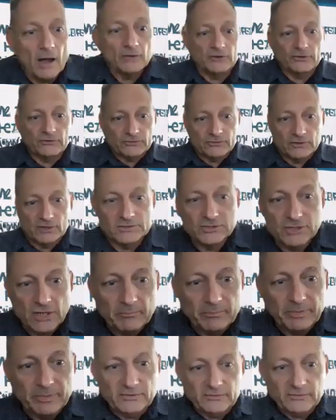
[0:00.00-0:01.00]
I'll just
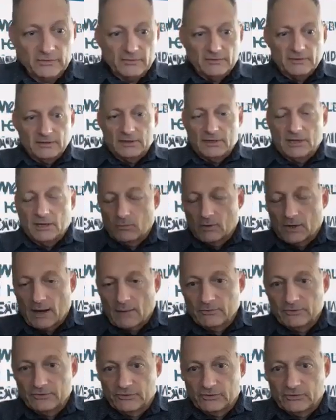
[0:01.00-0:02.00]
jump into the what
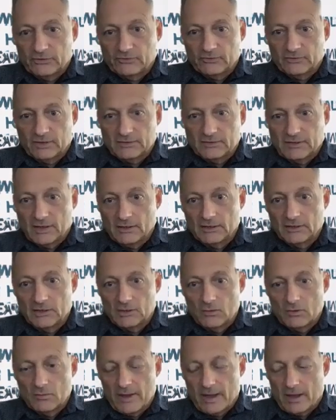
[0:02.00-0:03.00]
I was just telling
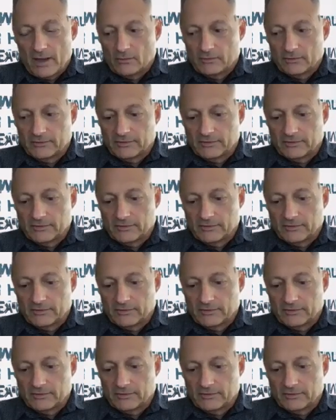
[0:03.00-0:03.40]
you about